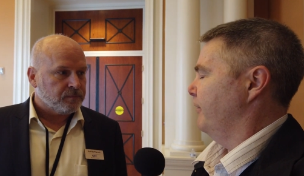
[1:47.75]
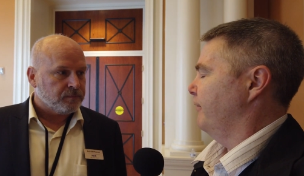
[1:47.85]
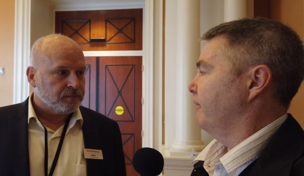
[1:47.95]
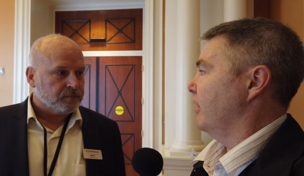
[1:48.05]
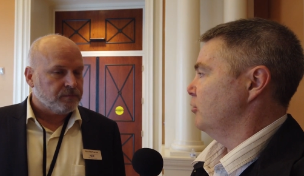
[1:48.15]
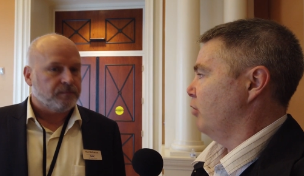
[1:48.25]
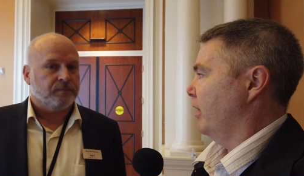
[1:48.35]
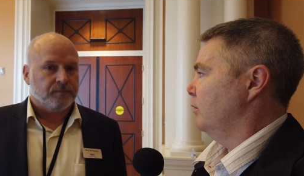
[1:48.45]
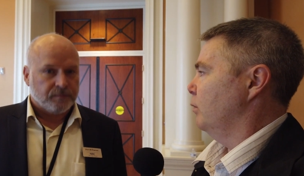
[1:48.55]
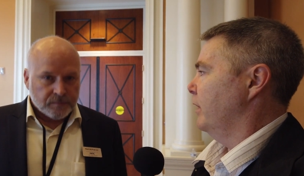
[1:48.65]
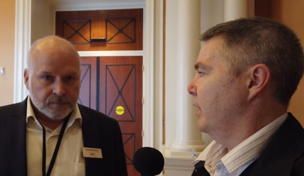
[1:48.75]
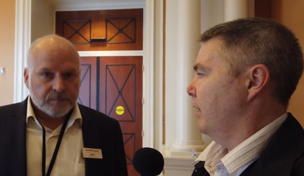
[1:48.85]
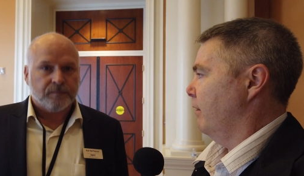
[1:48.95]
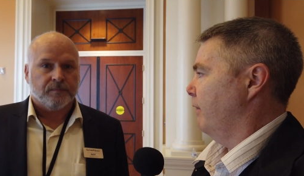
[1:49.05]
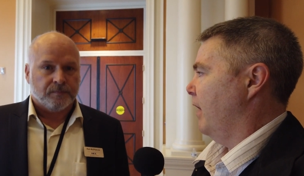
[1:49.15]
Speaker 1: very frustrated
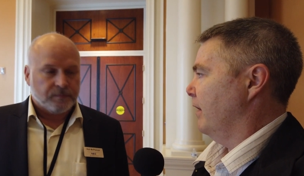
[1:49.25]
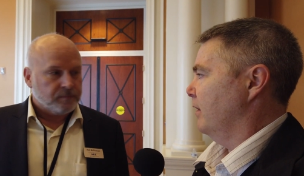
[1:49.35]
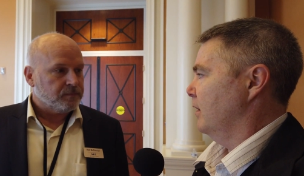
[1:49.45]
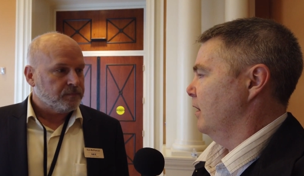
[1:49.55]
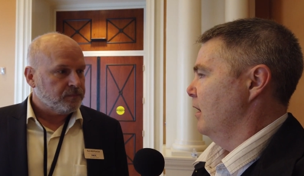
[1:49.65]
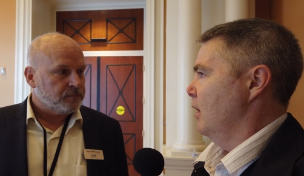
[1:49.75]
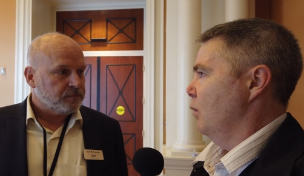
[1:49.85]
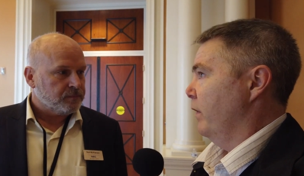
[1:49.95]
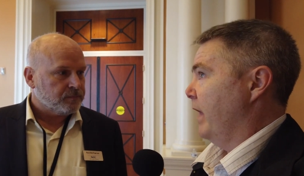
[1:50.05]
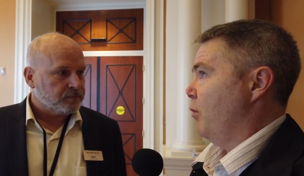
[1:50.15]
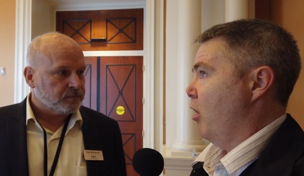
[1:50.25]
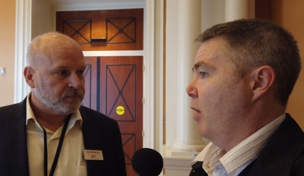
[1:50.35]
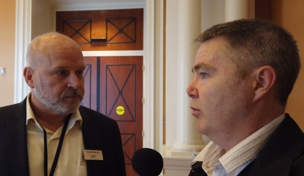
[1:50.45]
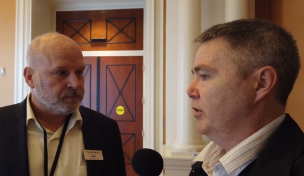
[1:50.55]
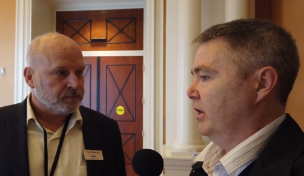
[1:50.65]
with the, the fact that when they buy a